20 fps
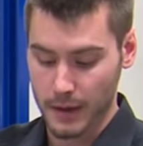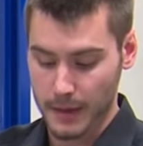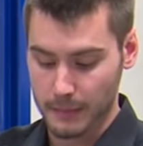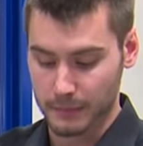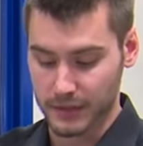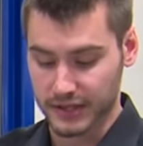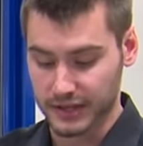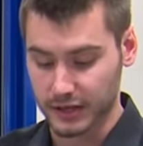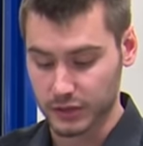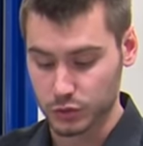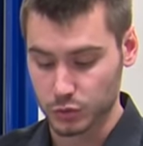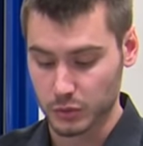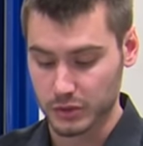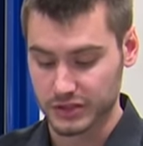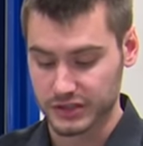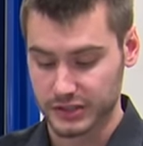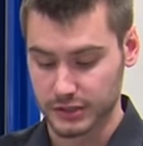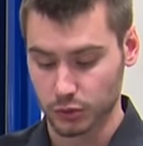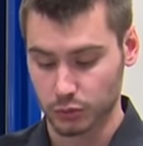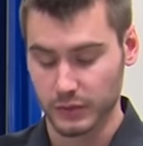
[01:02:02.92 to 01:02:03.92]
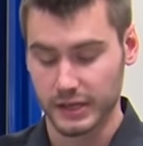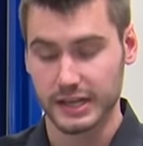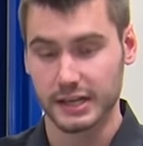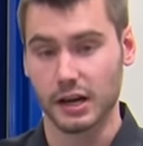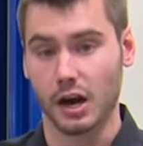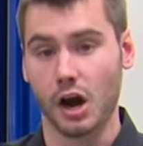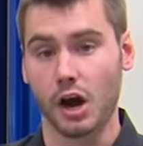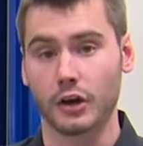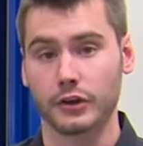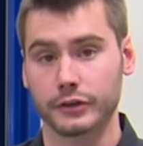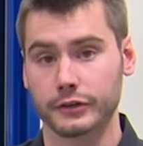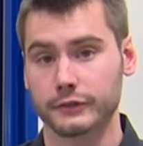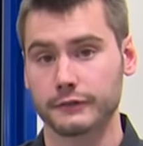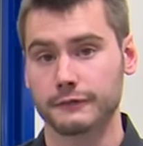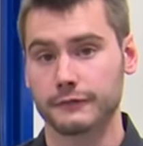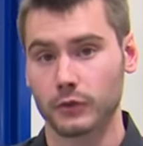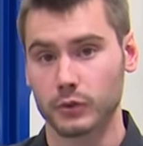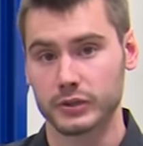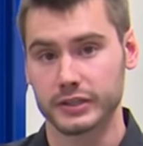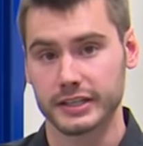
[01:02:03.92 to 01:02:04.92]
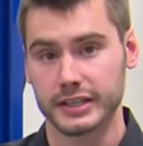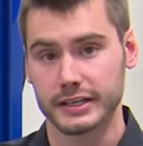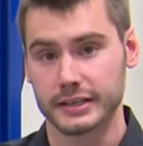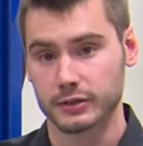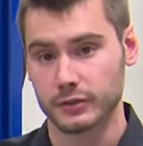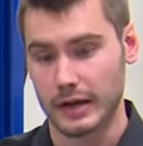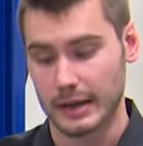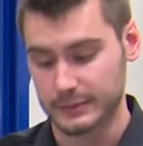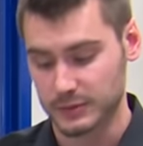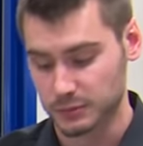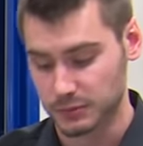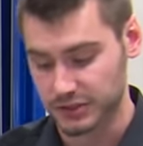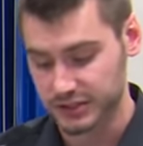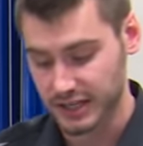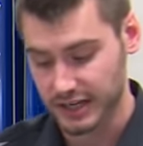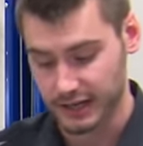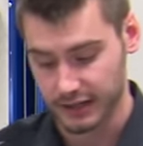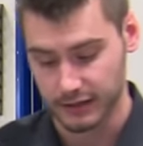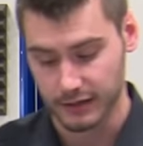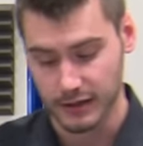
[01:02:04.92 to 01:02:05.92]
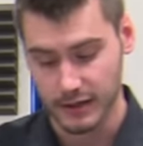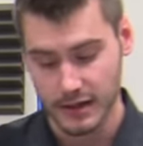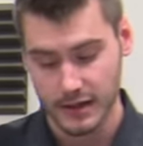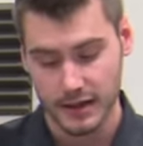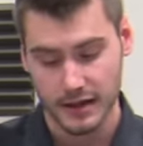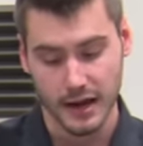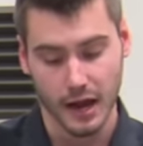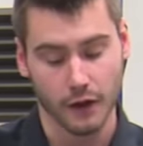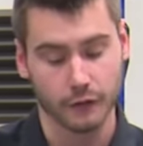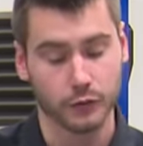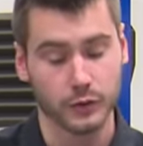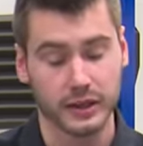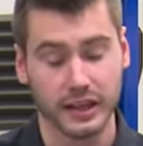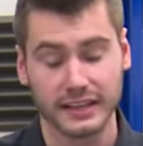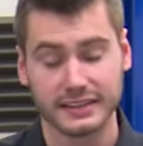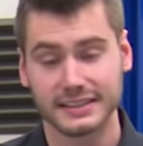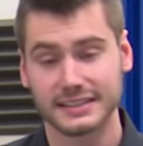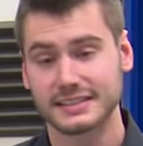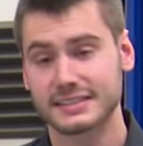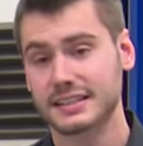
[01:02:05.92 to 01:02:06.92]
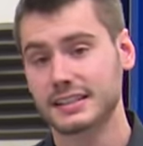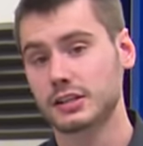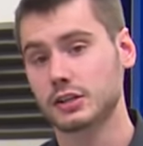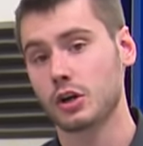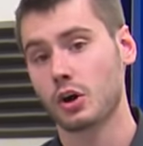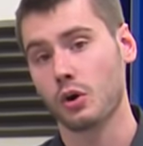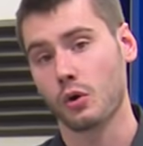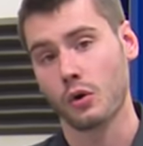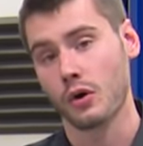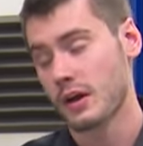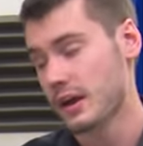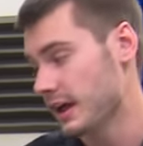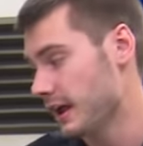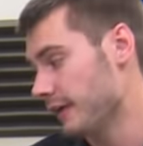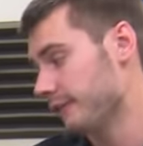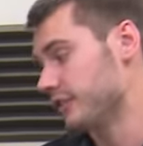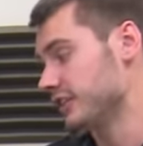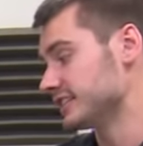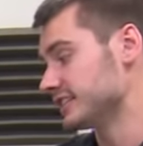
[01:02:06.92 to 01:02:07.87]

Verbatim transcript: because we're still reading one hundred forty-eight grams per second. Now if we let this thing go, if this